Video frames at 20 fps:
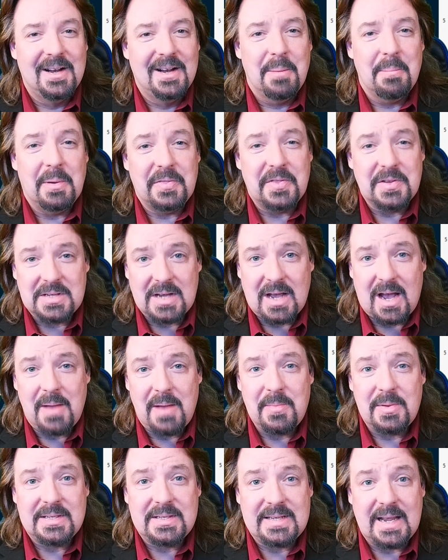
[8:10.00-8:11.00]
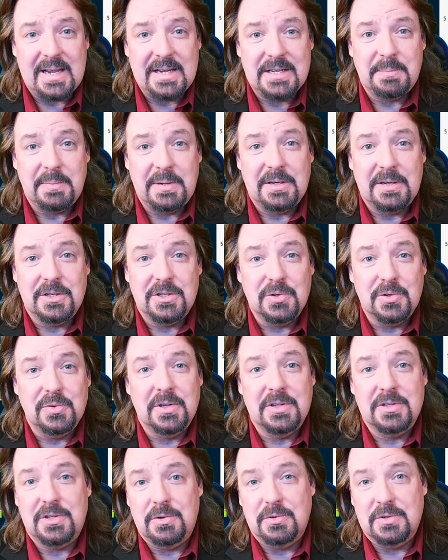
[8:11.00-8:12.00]
But the time it takes me to do
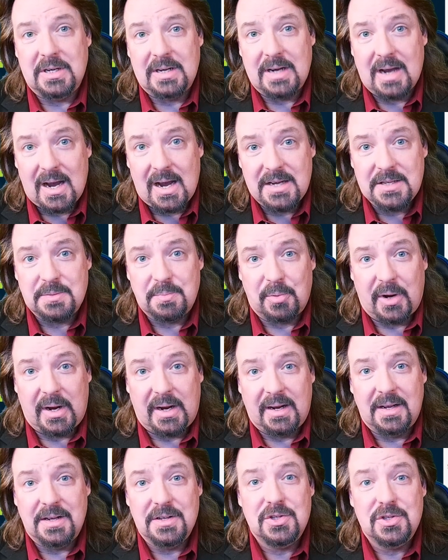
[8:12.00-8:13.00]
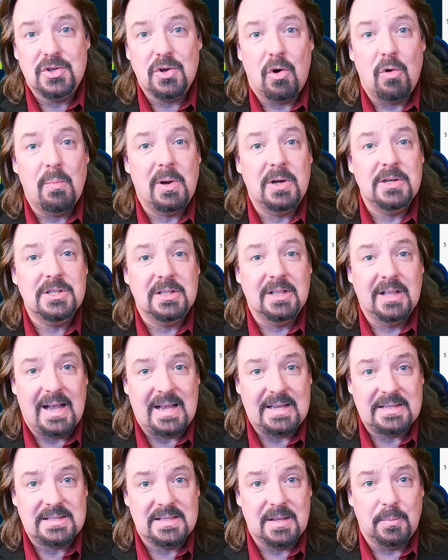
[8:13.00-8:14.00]
this using iSpring is so much
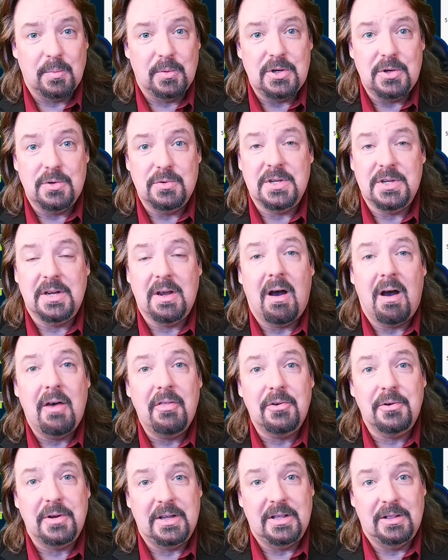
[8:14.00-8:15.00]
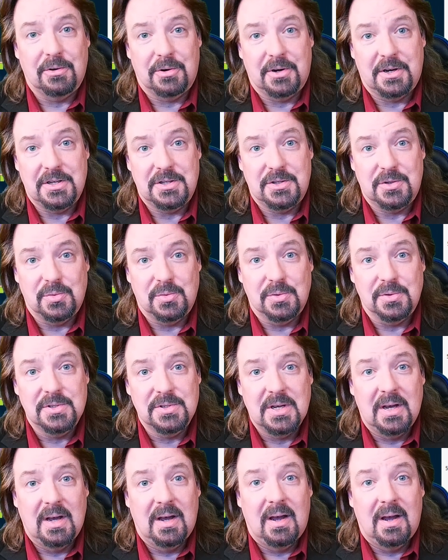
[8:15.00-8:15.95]
less than when using other e-learning tools,